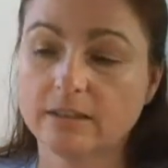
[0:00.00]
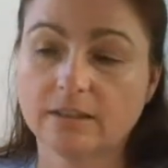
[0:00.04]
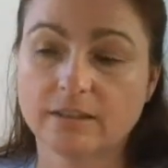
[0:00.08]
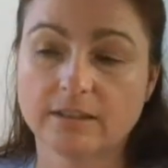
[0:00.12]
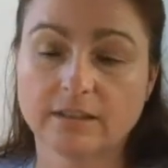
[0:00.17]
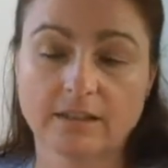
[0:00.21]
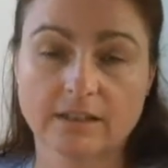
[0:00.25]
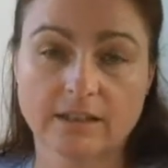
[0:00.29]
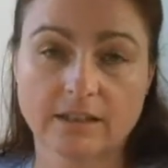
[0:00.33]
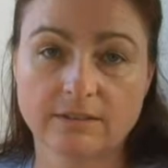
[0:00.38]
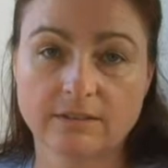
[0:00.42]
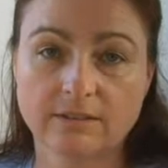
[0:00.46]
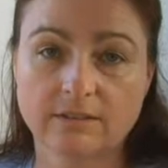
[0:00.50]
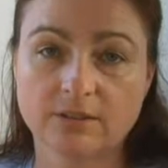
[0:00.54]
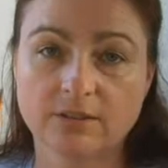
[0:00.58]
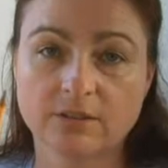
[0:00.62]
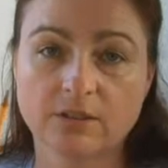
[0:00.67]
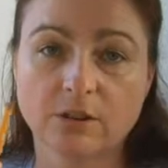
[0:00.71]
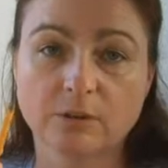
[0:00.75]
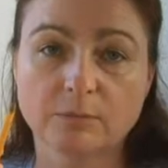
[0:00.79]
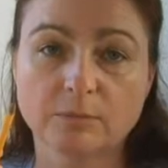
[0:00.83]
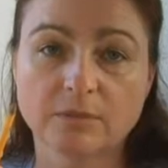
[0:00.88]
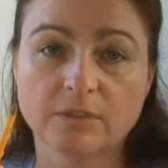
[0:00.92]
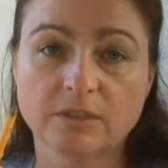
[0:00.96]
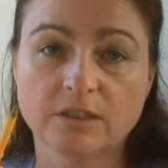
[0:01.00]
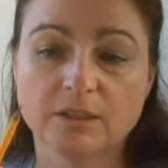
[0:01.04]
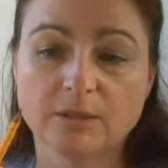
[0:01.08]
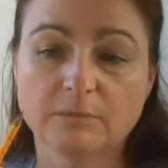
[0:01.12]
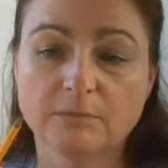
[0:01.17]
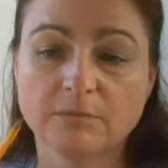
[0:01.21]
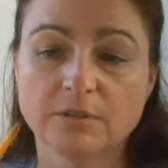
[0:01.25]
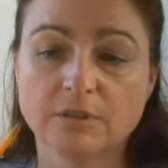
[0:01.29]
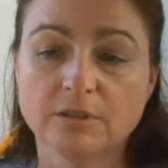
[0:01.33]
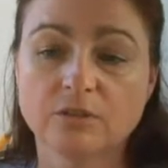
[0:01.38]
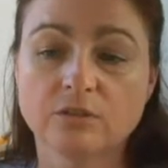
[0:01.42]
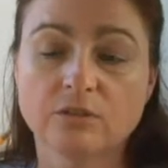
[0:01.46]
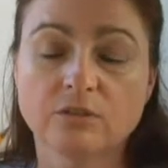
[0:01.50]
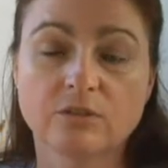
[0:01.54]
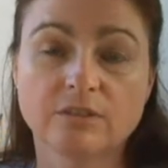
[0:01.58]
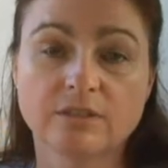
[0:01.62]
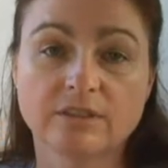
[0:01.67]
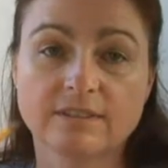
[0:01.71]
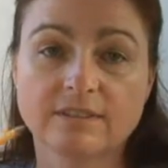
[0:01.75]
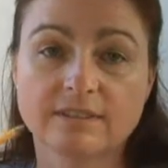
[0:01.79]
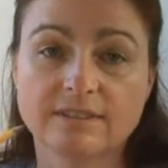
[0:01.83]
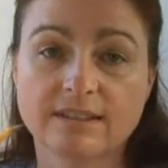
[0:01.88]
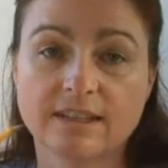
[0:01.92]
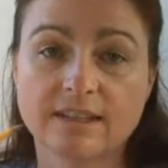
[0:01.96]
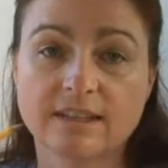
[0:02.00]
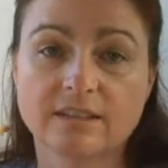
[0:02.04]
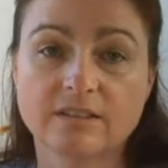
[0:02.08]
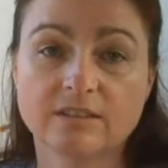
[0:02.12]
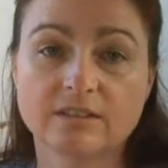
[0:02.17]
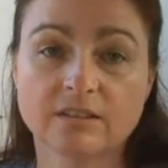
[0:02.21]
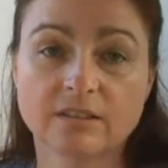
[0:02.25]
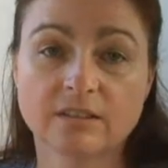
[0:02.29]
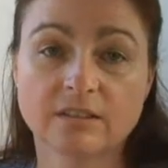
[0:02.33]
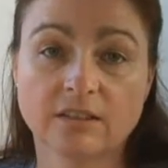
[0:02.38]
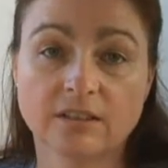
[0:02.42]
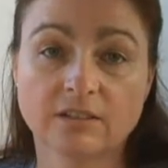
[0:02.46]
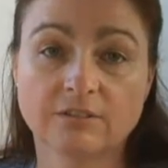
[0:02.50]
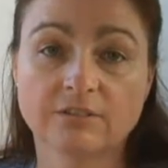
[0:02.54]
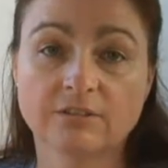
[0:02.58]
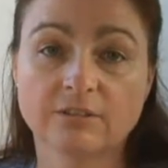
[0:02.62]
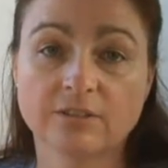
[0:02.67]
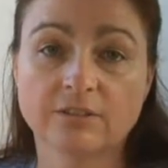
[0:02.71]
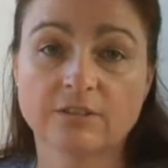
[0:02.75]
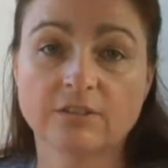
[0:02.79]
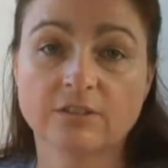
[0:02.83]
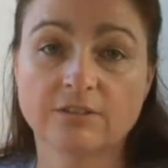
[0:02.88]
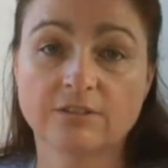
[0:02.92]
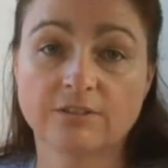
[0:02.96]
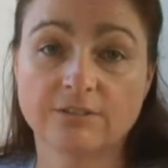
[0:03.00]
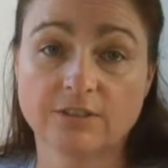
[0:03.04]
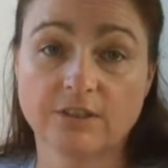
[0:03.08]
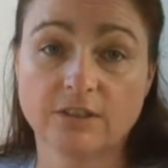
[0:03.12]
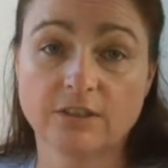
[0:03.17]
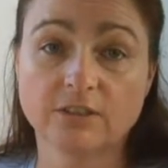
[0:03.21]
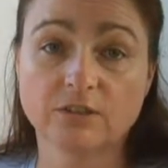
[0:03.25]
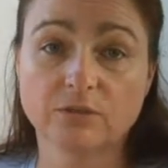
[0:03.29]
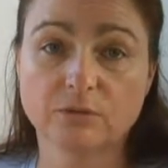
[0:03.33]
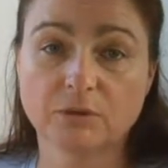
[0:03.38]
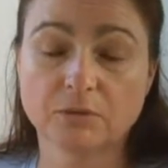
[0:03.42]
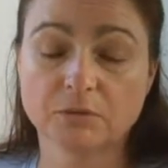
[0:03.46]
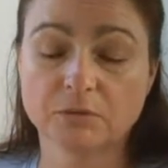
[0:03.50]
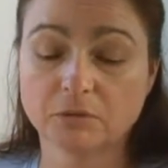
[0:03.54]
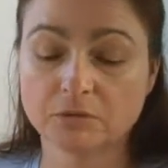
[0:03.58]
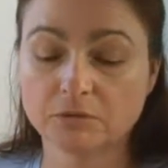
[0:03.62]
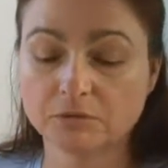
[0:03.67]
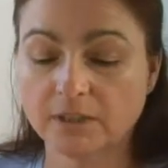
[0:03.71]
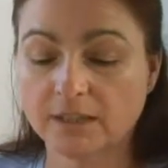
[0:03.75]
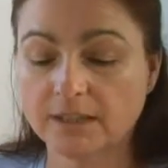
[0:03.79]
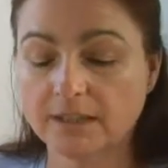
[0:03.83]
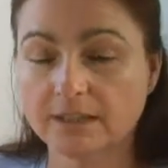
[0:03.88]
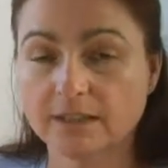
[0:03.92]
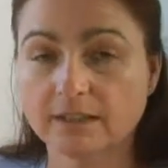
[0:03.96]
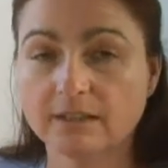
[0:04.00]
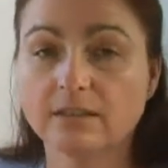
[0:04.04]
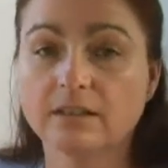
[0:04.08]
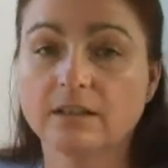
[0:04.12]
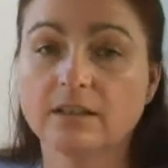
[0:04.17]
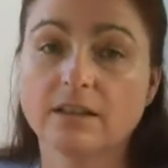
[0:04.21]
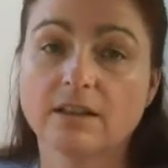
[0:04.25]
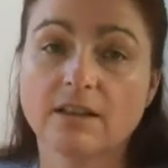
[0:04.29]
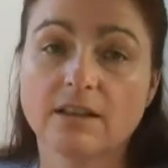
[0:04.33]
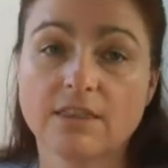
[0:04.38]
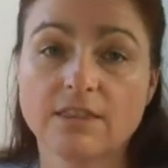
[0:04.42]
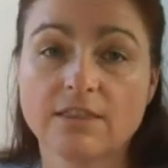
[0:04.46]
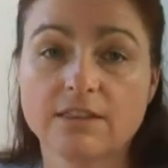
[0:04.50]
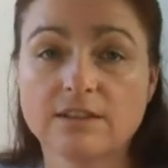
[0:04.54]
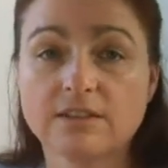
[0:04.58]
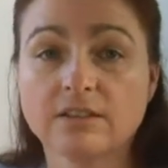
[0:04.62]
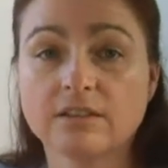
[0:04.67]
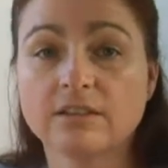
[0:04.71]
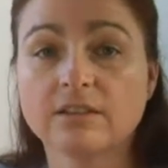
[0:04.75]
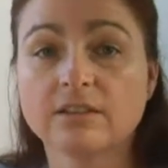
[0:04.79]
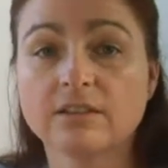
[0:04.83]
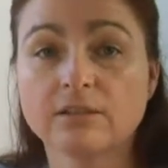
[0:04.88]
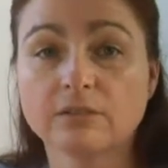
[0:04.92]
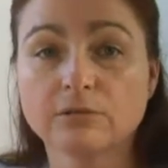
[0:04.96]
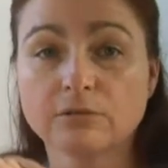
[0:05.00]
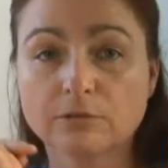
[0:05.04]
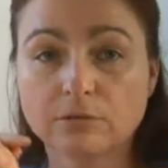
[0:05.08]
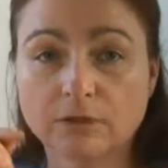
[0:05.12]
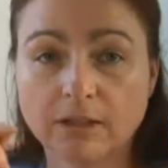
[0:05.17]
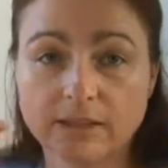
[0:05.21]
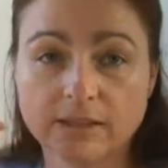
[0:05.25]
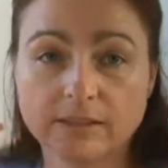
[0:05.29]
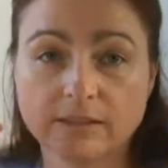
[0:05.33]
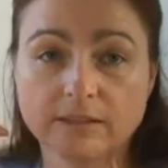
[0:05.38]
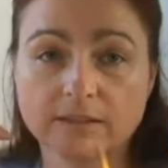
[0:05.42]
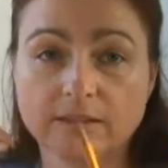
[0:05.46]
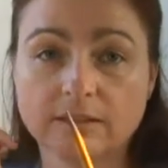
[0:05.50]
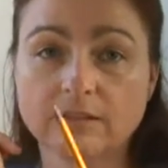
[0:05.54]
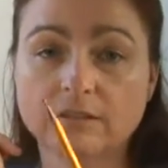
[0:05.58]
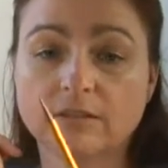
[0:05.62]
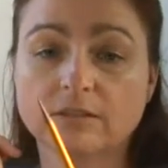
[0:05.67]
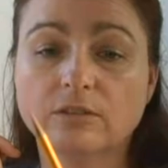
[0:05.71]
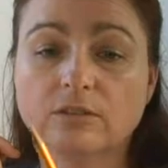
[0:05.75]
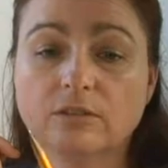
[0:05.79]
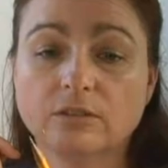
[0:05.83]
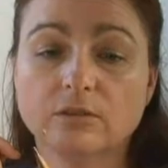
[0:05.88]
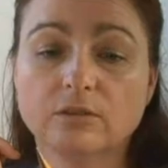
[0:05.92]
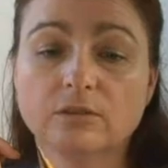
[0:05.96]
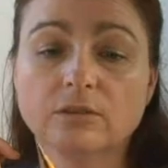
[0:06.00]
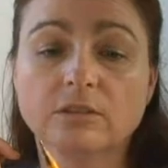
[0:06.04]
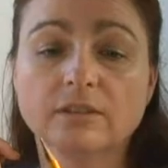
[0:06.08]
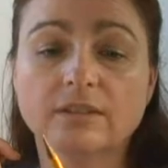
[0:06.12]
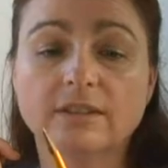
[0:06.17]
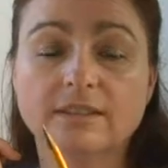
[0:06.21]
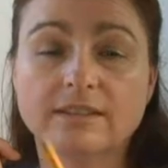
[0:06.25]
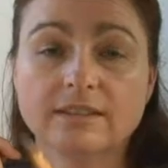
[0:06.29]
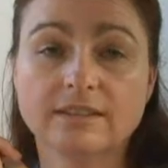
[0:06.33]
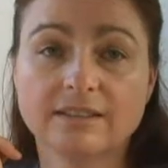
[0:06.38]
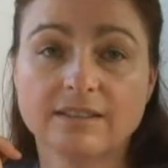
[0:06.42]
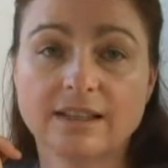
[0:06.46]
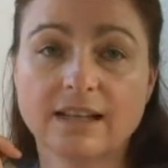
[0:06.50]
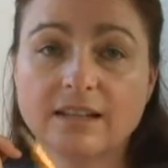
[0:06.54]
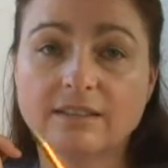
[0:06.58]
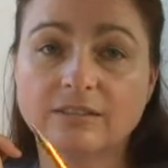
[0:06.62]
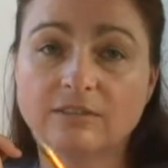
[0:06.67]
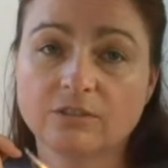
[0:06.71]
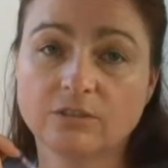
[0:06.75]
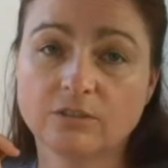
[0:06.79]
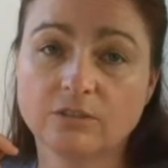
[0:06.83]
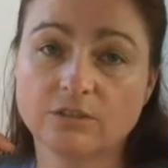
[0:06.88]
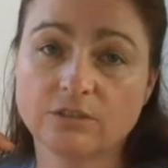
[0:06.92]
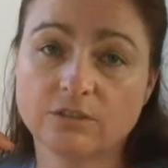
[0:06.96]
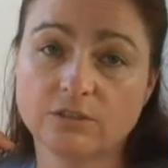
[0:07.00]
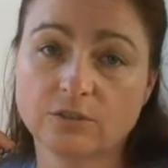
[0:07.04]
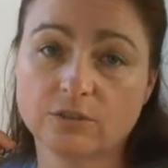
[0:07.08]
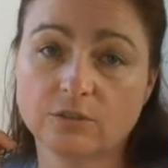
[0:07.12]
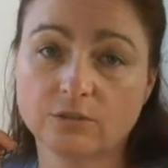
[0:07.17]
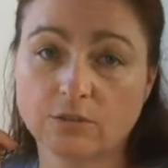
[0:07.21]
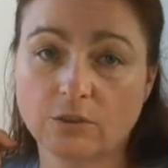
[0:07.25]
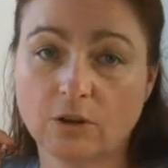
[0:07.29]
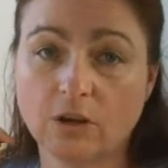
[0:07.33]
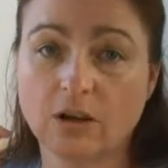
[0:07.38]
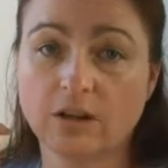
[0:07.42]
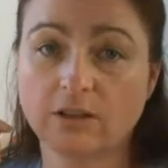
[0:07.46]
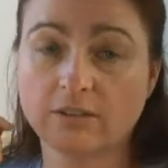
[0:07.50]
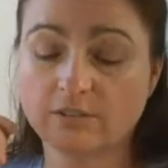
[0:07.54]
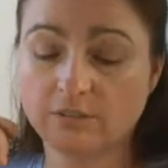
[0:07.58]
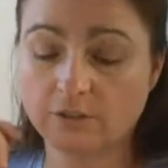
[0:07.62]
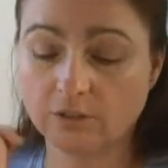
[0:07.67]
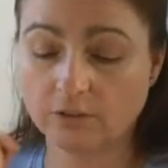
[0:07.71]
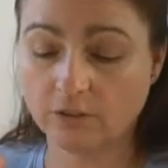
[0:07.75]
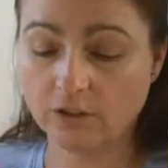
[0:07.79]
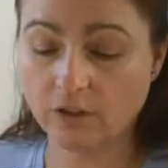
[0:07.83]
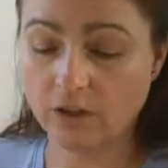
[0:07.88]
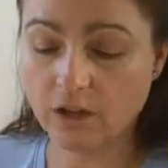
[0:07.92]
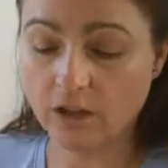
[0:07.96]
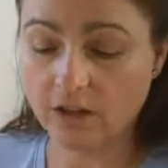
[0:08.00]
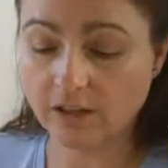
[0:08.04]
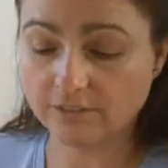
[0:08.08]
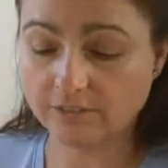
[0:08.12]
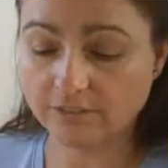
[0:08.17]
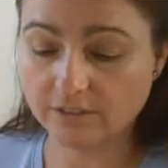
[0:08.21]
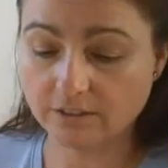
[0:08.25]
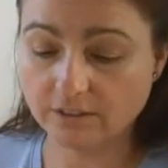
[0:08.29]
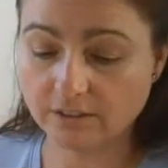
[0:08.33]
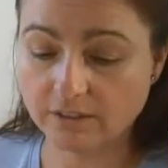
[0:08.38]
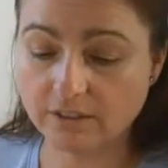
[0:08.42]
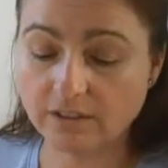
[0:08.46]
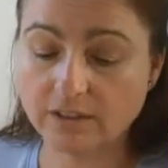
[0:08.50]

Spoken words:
It has a sharp tip that usually stays enough for us to finish what we're writing. This is a writing tool. It is not used for drawing very often.